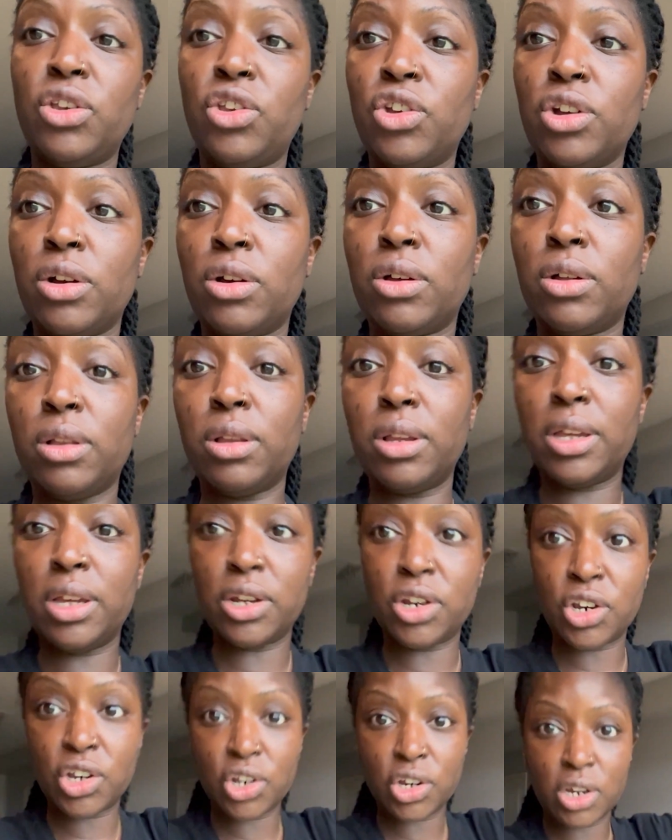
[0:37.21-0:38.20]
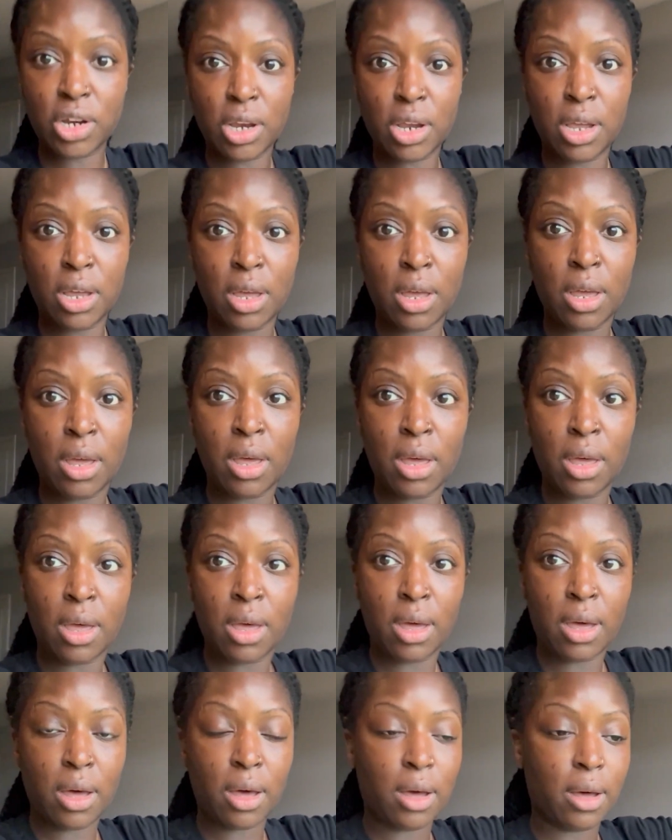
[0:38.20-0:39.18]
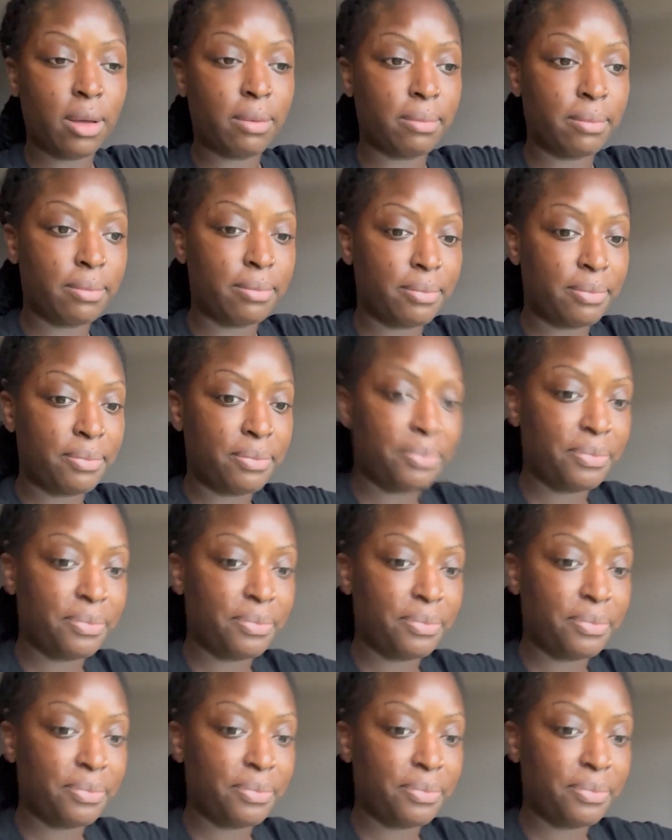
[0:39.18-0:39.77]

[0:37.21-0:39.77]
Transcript: jungle-ish um